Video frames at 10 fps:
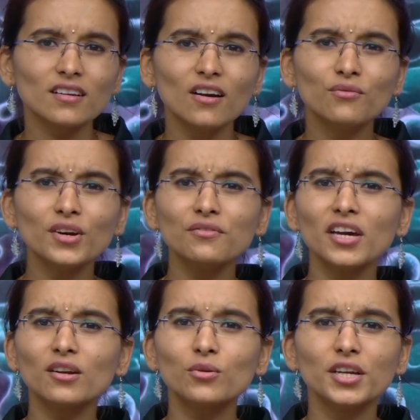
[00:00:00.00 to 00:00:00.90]
when we
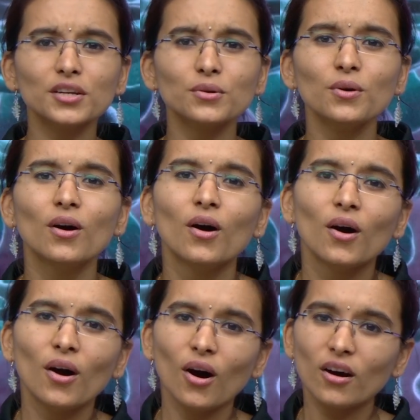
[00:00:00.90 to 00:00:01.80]
are going to
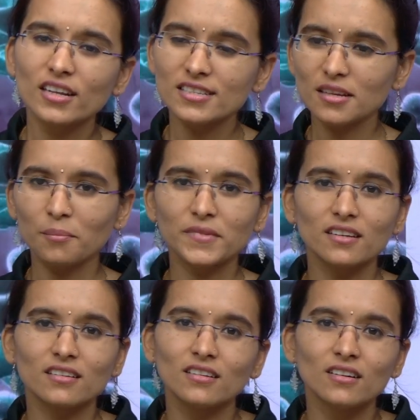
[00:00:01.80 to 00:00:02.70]
order something,
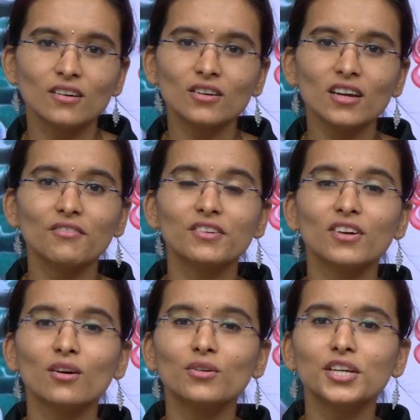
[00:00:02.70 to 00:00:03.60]
okay, when we
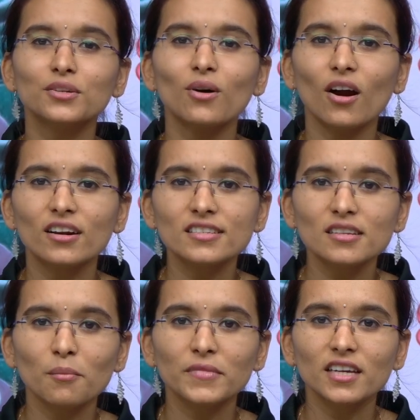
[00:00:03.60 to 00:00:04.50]
are going to order
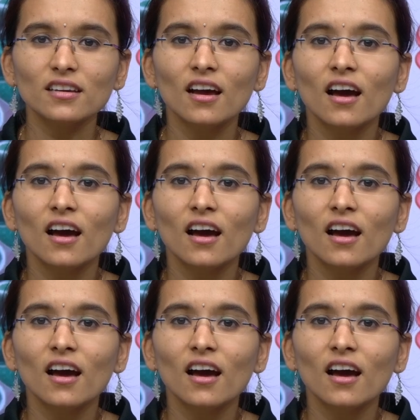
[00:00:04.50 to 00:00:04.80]
something,